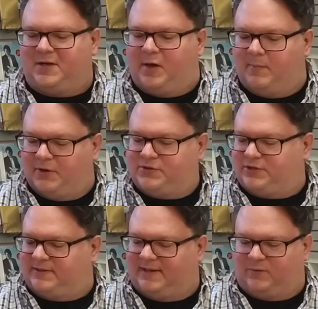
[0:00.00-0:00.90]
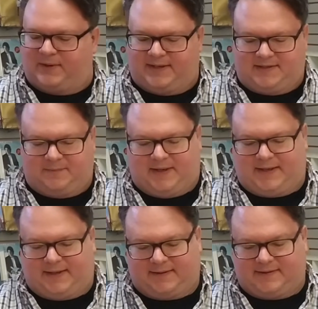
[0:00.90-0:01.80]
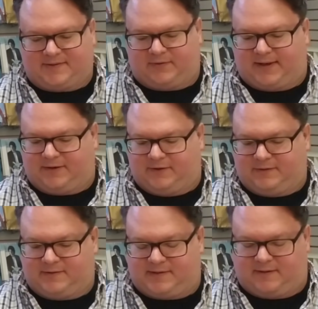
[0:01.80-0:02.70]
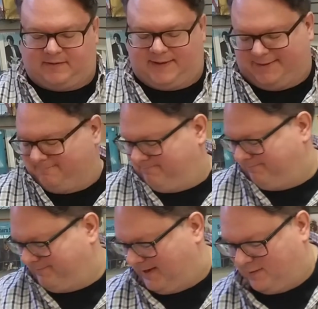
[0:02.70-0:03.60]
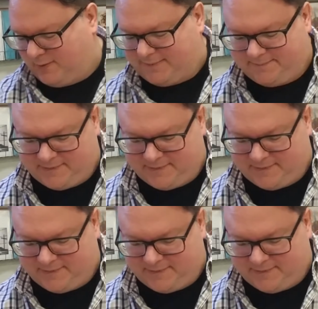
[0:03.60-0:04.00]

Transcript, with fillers: emotion that went into making this record. So um, anyway,